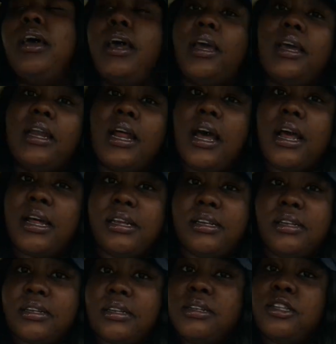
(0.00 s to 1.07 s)
And
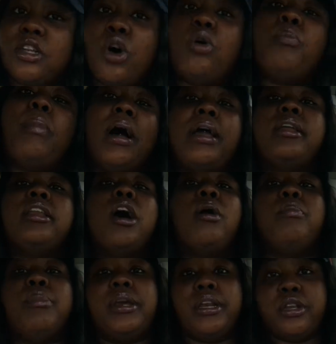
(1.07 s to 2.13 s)
I know by
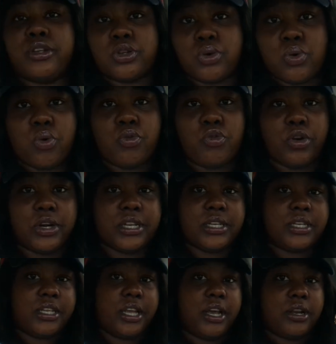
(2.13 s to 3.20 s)
not being in school for
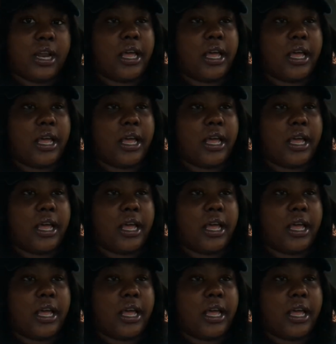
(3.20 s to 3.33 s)
this year,